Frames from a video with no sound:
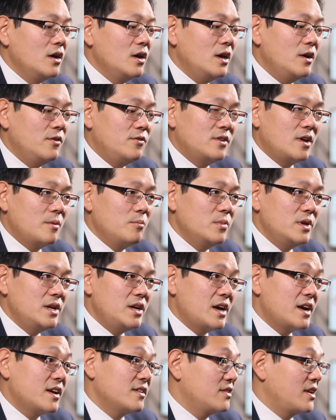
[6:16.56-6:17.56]
If somebody
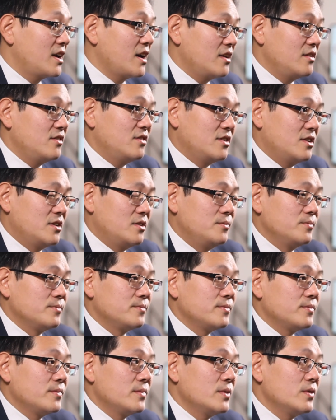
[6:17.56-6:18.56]
has cancer,
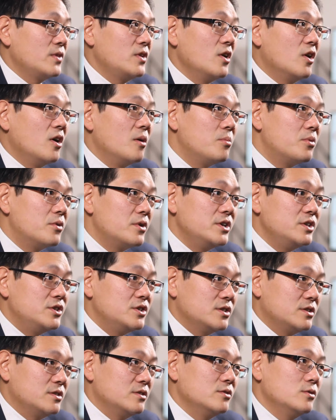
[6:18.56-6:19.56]
the
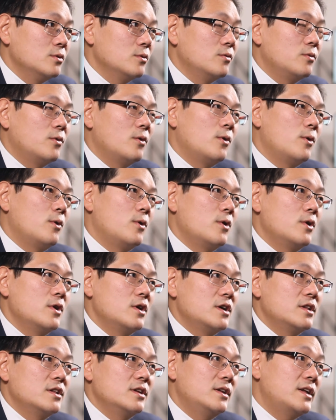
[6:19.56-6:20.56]
operation for
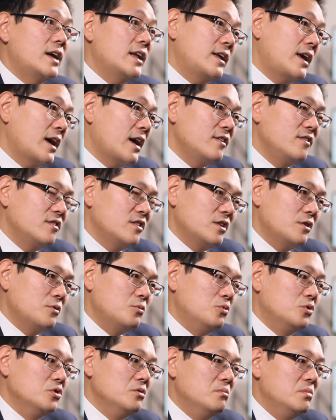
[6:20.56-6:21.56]
that cancer
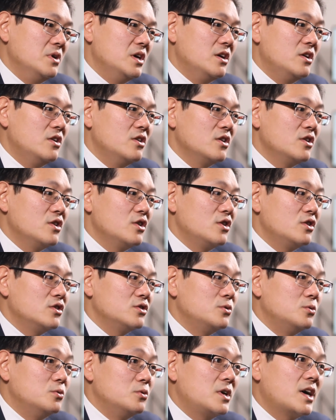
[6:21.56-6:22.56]
would be
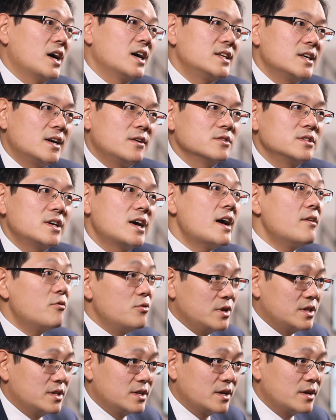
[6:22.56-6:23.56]
to cut out
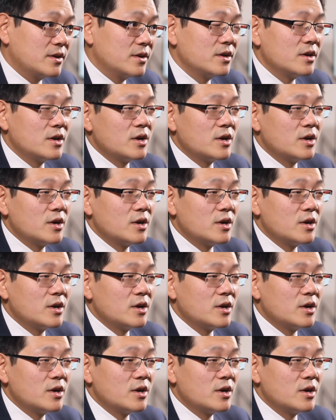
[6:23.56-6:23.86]
everything.